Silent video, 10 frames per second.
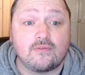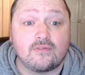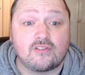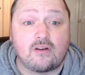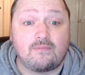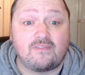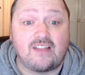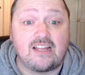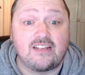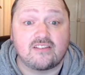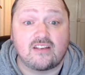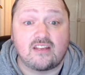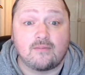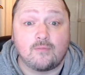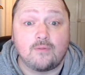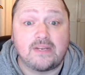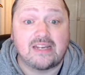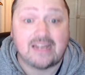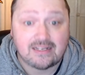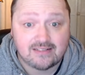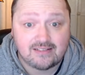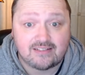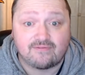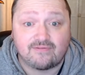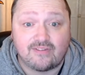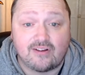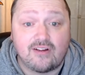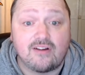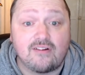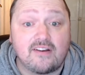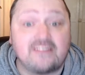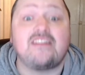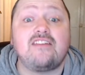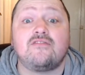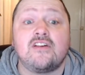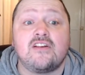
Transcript: top flight will be a catalyst for a deal